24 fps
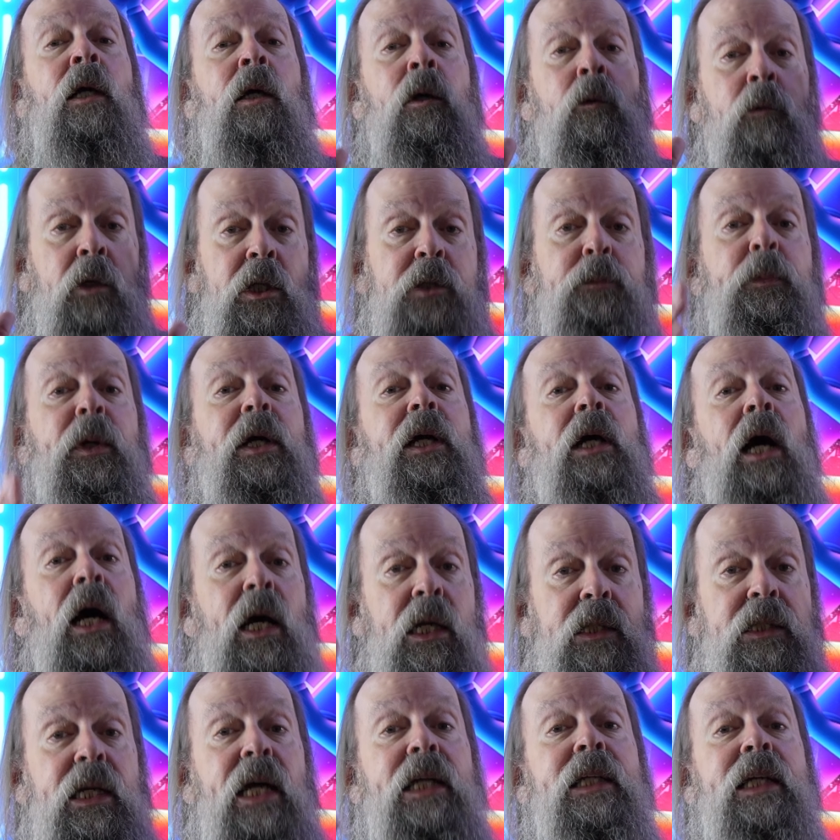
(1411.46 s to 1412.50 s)
was
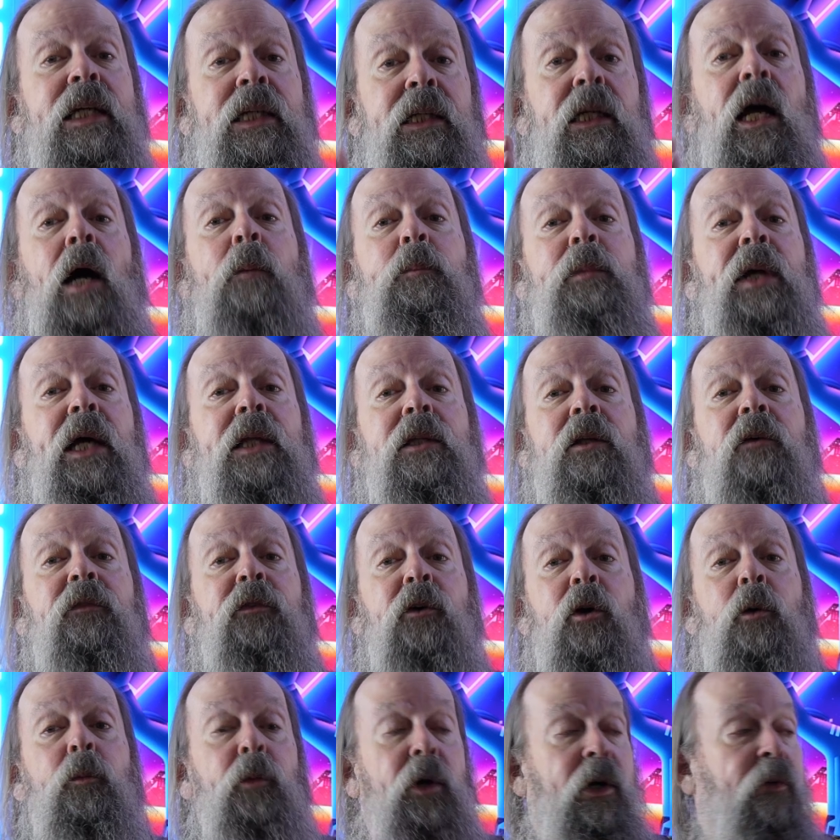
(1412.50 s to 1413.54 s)
because I didn't update the
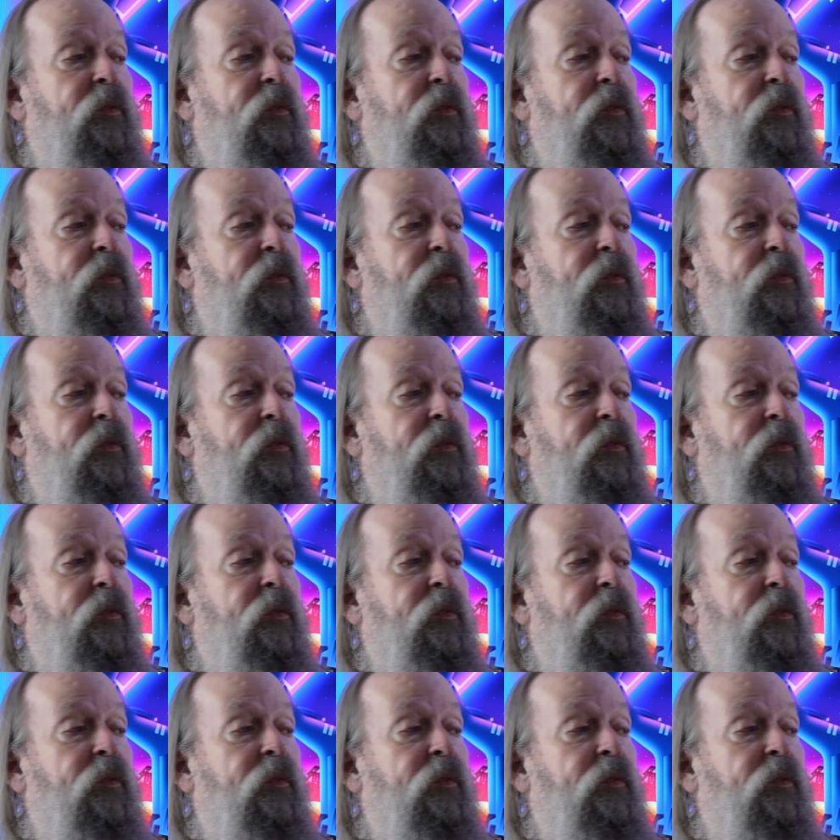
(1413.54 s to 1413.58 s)
firmware